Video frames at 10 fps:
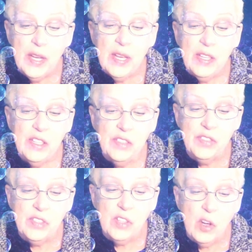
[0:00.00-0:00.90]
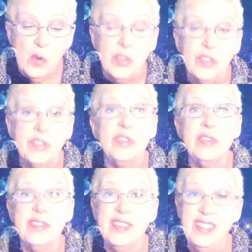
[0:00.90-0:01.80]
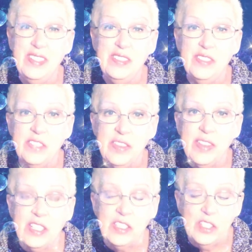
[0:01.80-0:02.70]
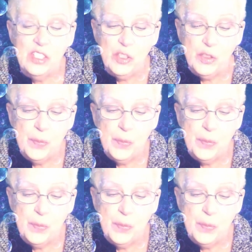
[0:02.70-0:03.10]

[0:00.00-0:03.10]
isn't always the easy thing to do.